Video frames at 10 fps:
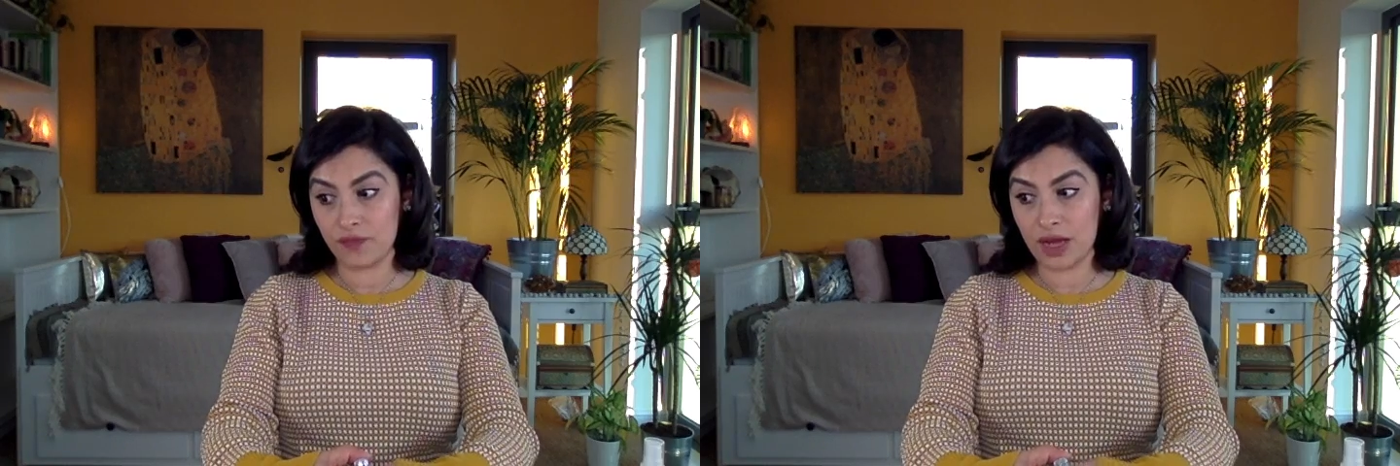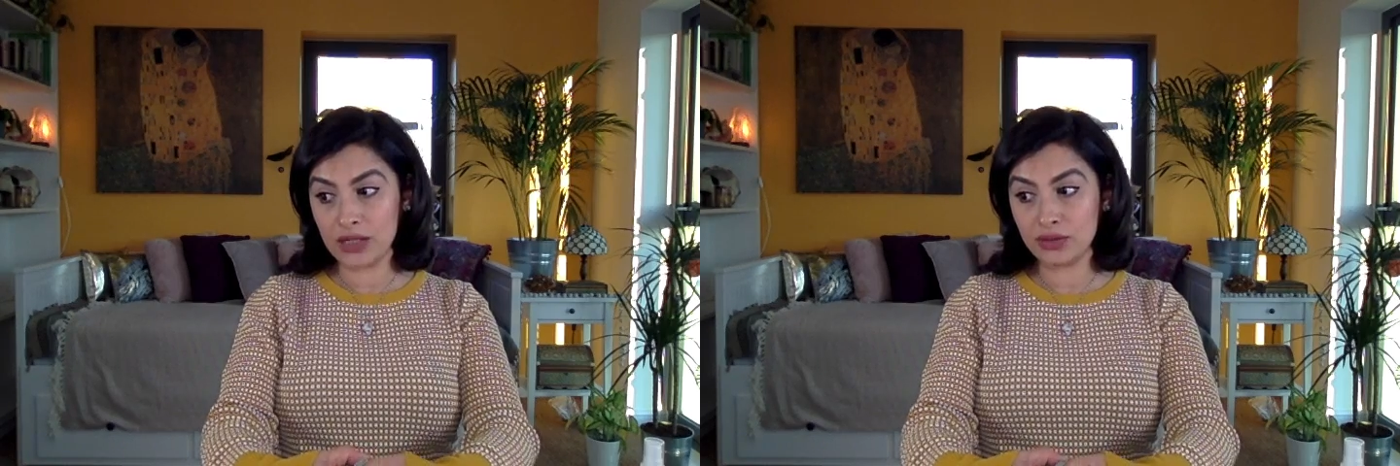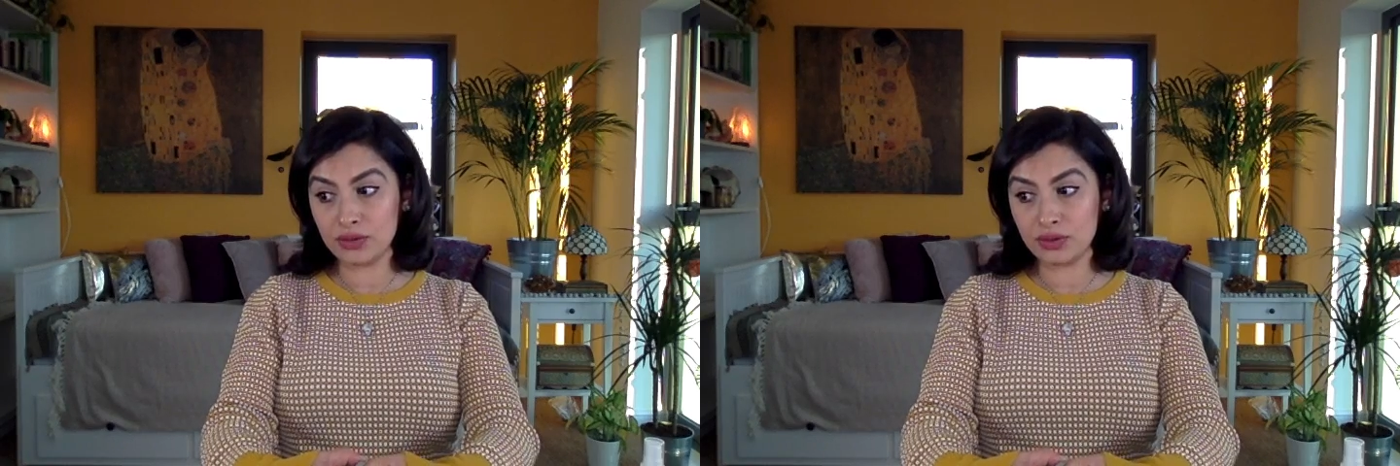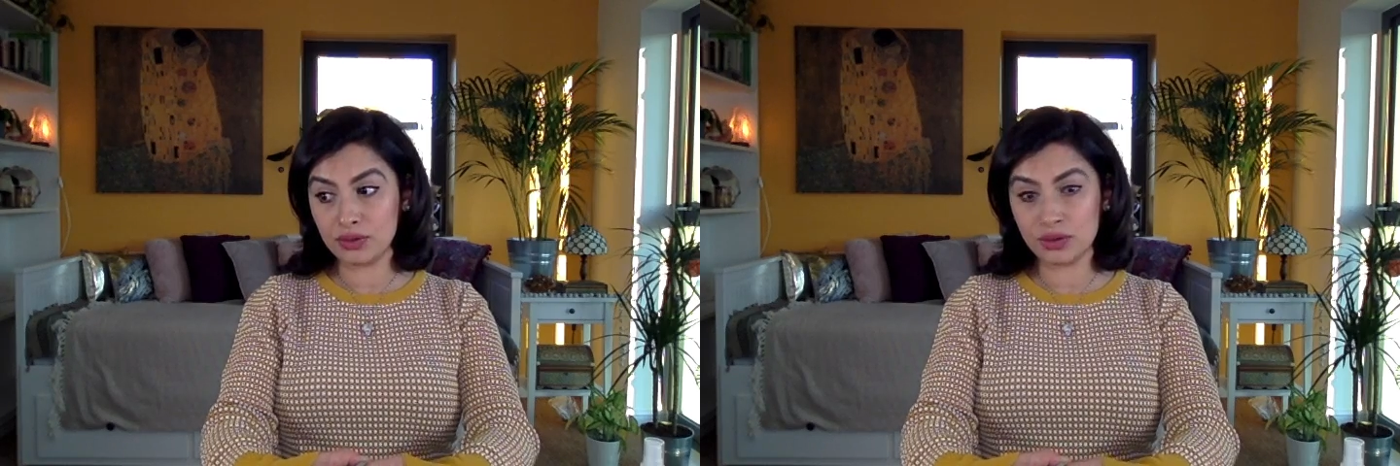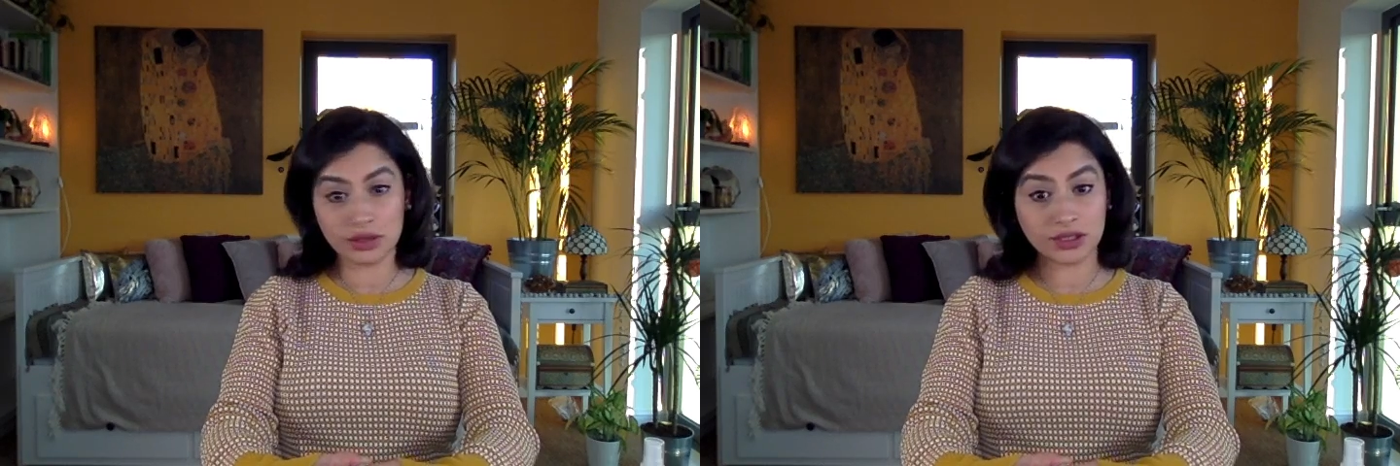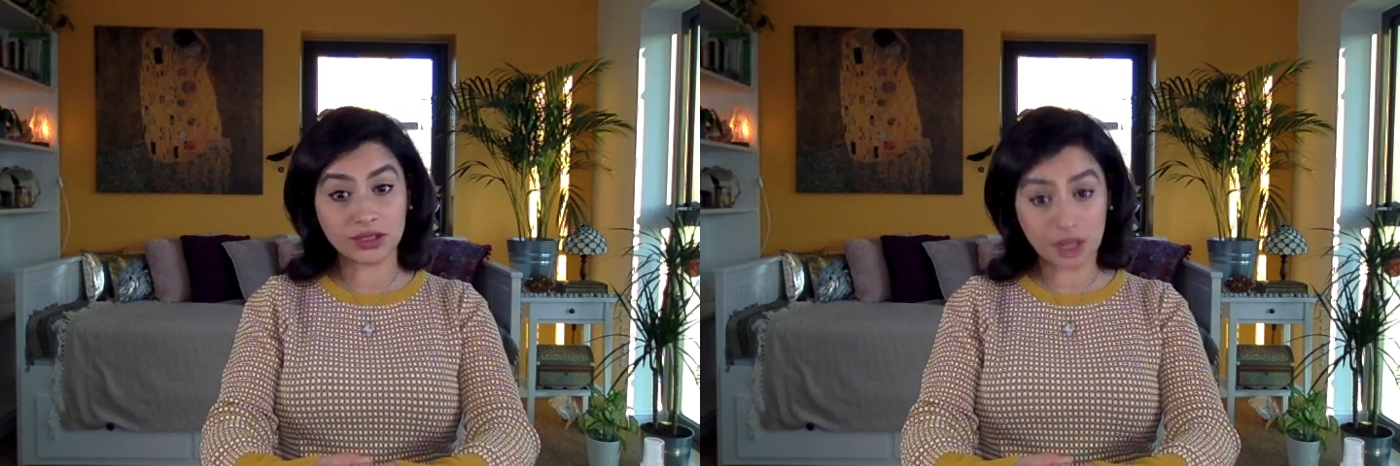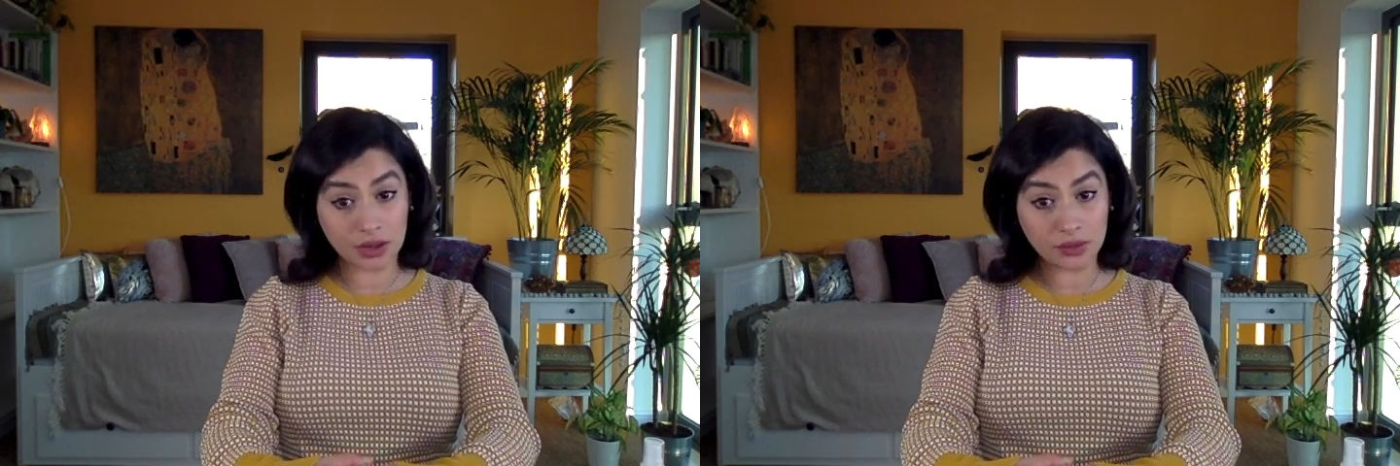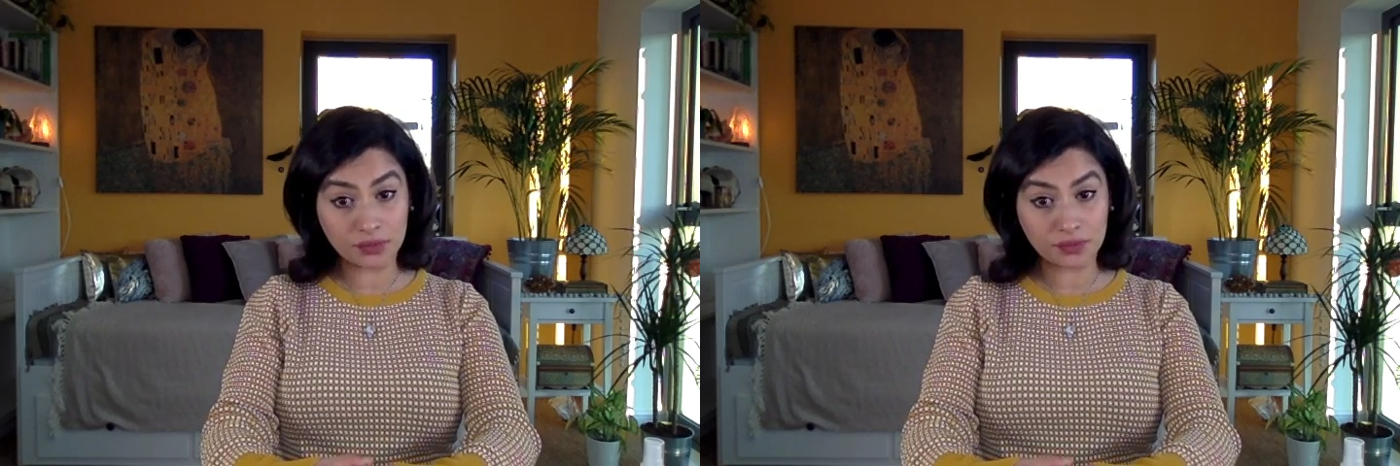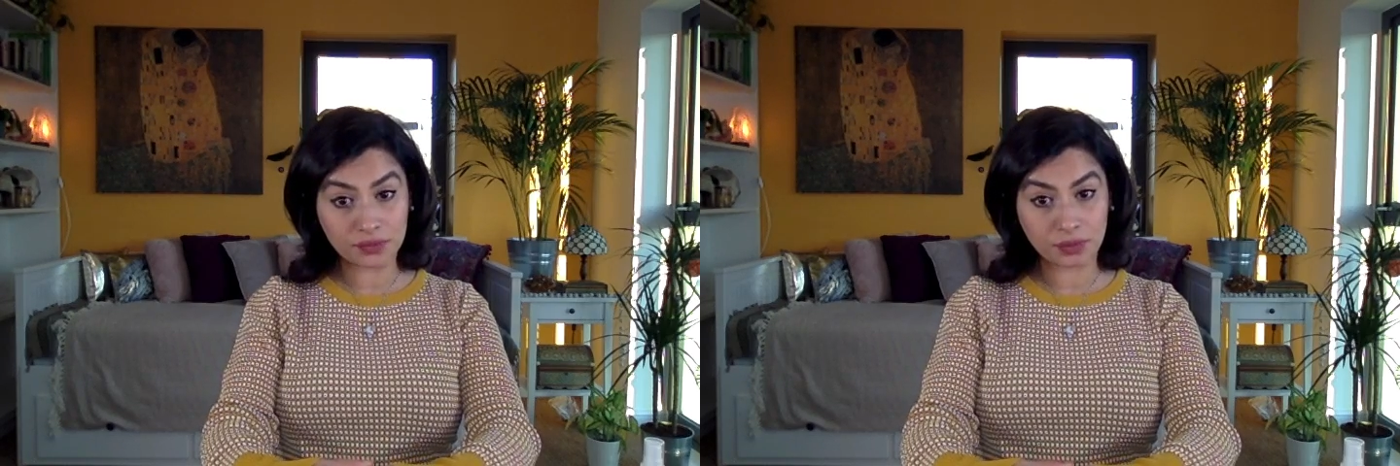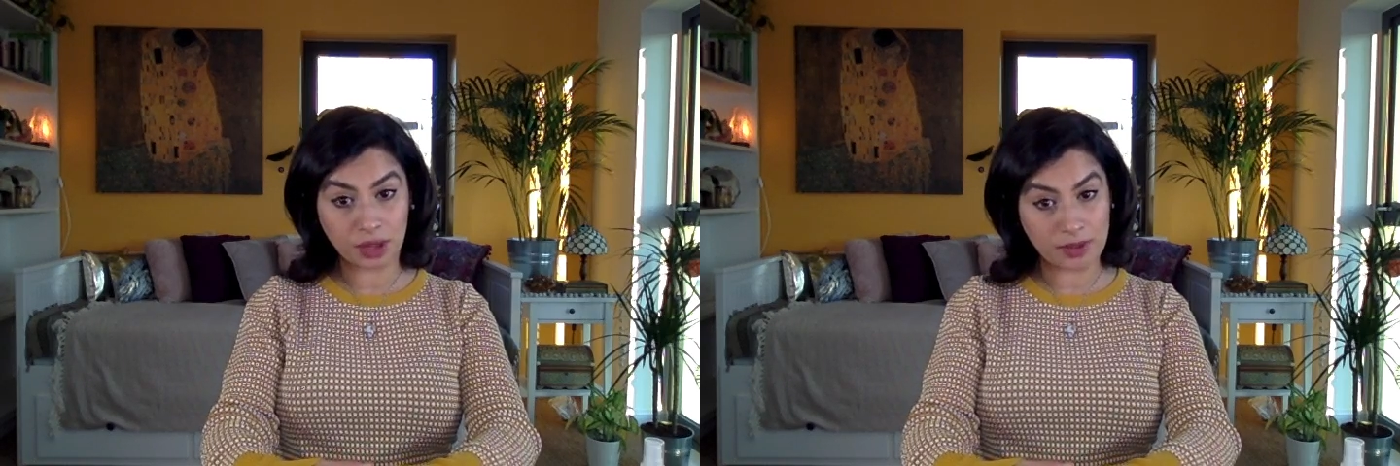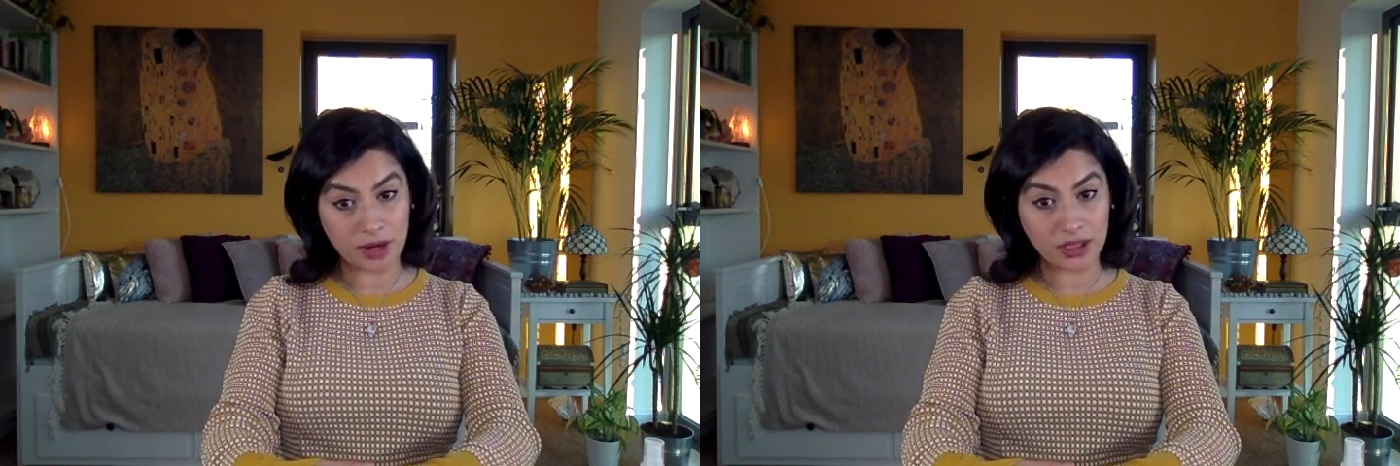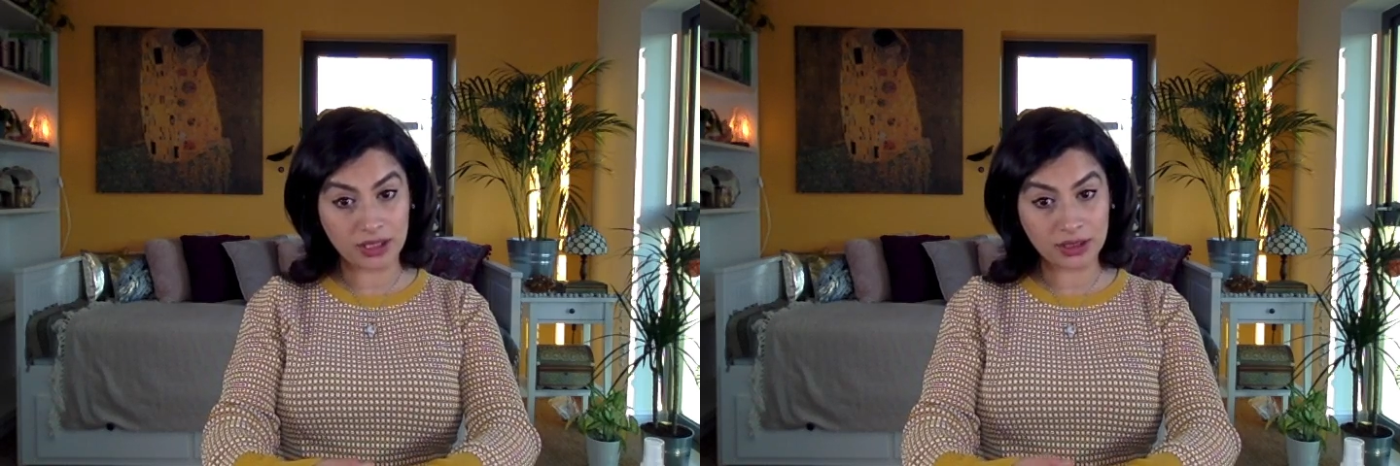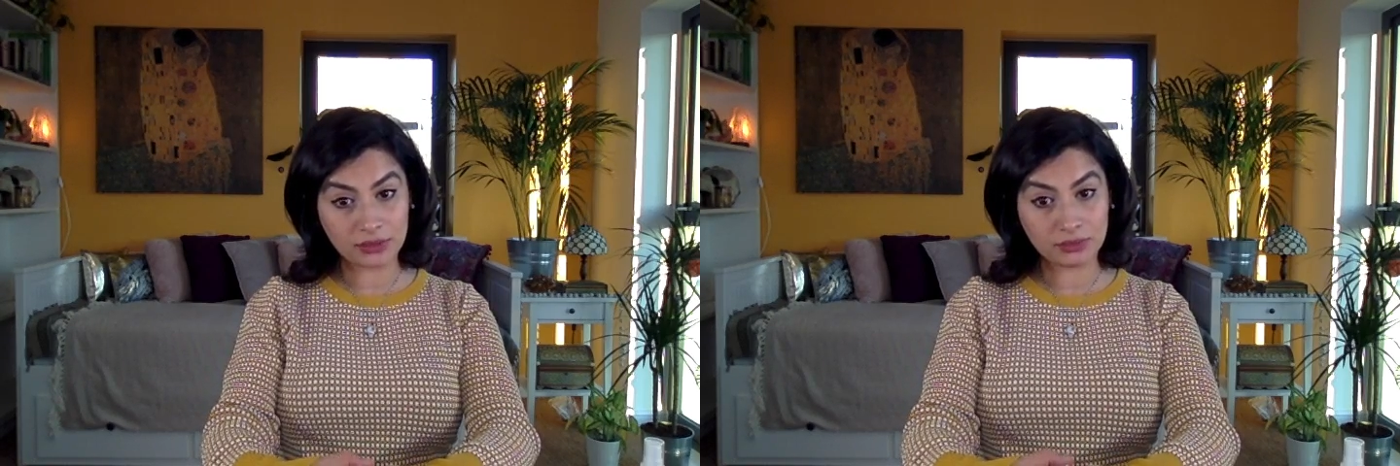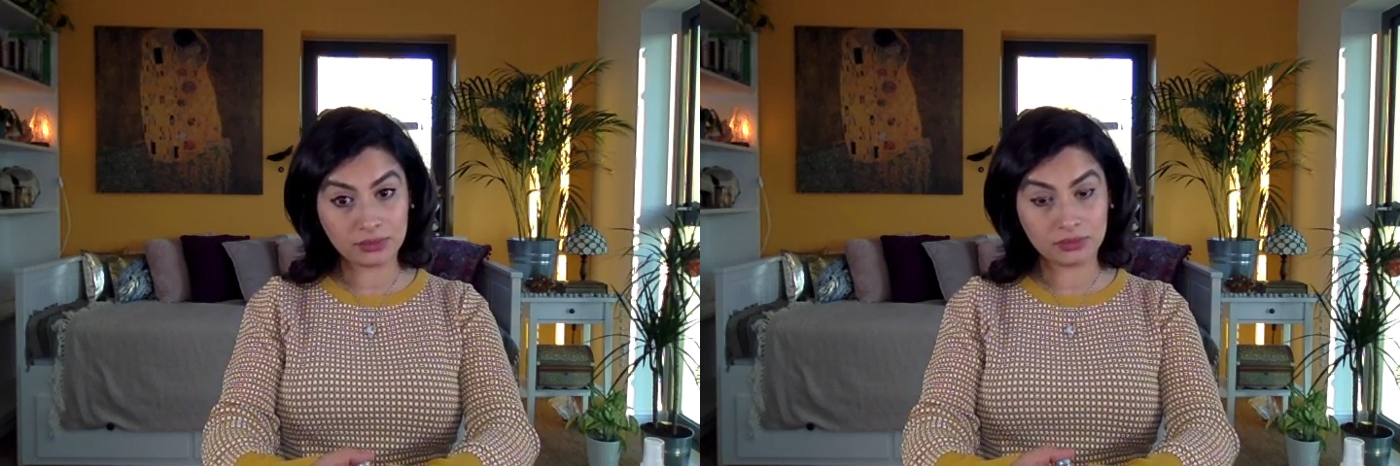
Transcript: Value yourself primarily.